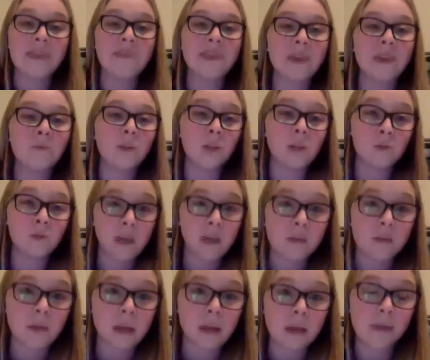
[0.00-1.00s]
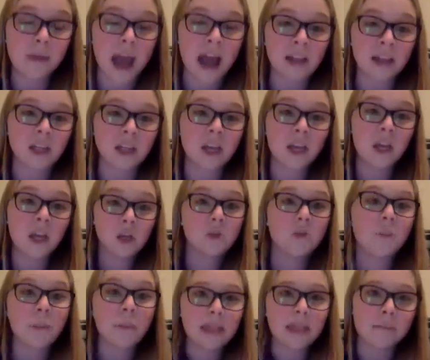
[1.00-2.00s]
And then when you get the money back, like
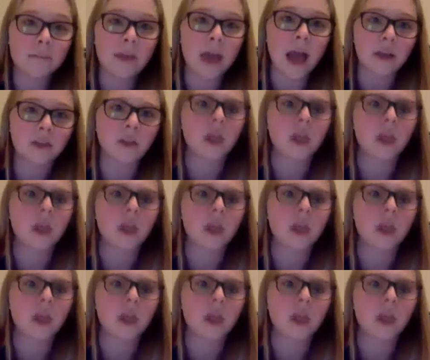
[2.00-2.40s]
you can pay them back.